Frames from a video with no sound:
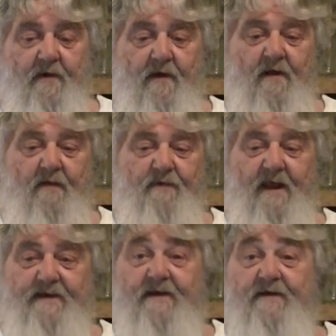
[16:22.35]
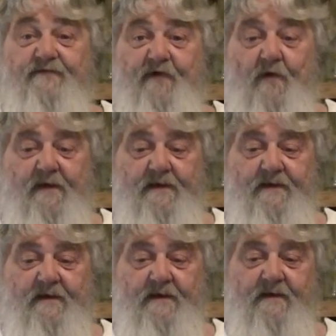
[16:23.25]
but I did enjoy it,
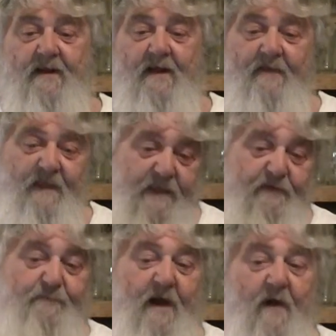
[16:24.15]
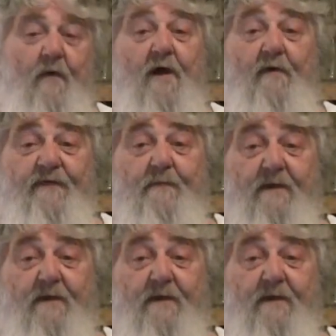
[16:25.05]
and I think it would pair well with a